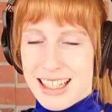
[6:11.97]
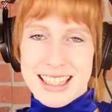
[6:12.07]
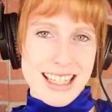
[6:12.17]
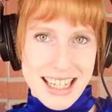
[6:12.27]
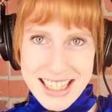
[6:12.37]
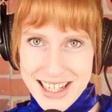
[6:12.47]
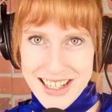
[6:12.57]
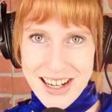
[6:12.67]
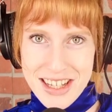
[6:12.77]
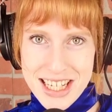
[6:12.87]
I touched
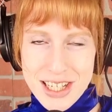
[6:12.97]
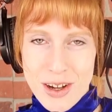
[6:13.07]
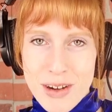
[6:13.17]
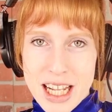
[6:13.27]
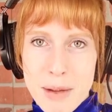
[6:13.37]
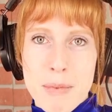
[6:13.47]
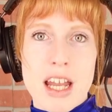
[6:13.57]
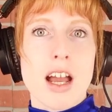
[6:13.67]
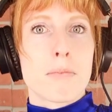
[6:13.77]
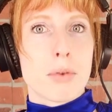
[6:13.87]
on this already, but
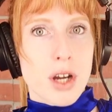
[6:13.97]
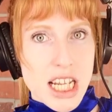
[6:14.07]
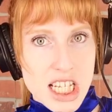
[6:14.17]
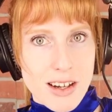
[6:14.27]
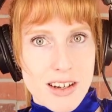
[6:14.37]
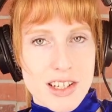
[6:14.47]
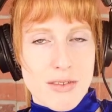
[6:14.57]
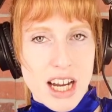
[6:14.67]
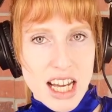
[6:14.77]
appraisers, right?